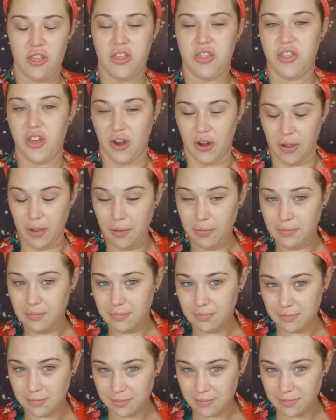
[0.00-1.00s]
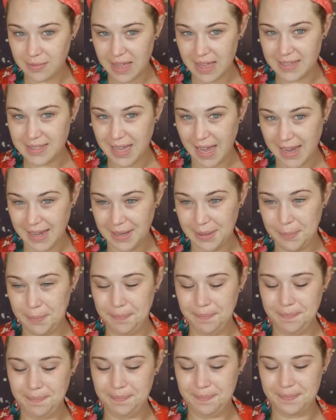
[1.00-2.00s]
thorough as I am,
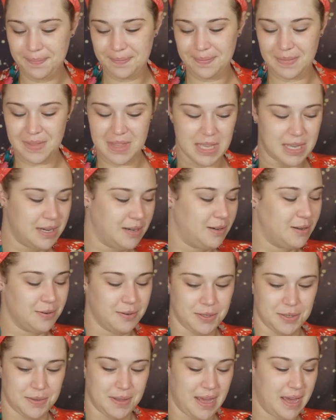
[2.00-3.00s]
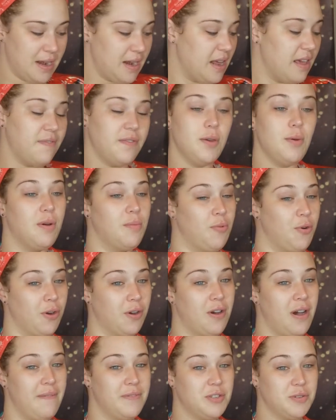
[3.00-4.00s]
then don't do that. If you are more
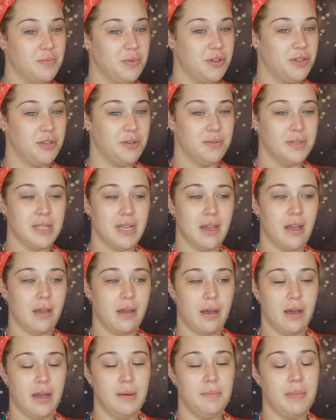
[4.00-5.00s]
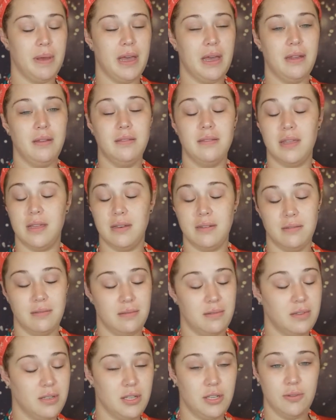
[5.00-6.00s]
comfortable using a cotton pad,
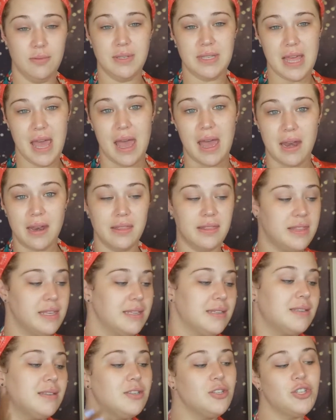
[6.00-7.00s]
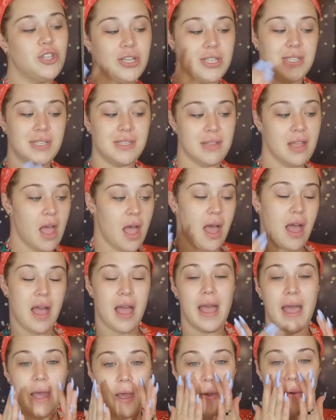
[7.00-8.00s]
then use that. This is just
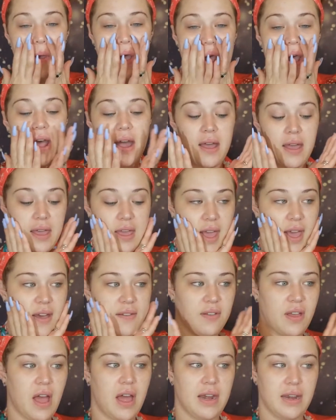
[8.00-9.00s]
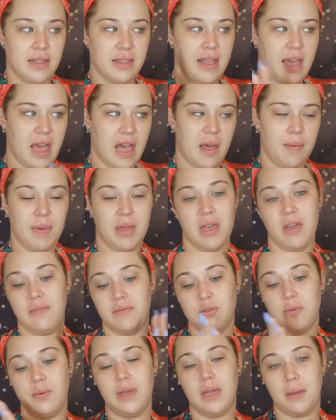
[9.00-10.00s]
how I have gotten in the habit
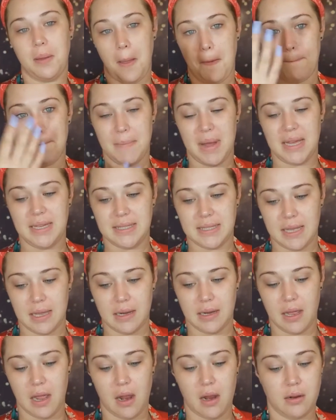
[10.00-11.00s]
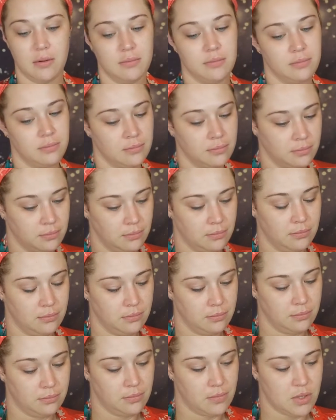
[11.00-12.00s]
of doing my skincare.
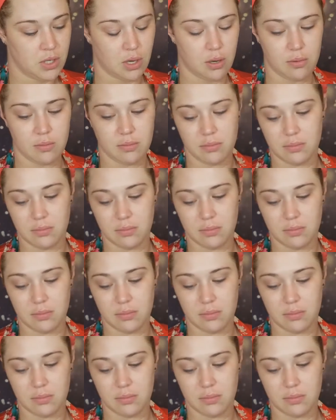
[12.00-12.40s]
So,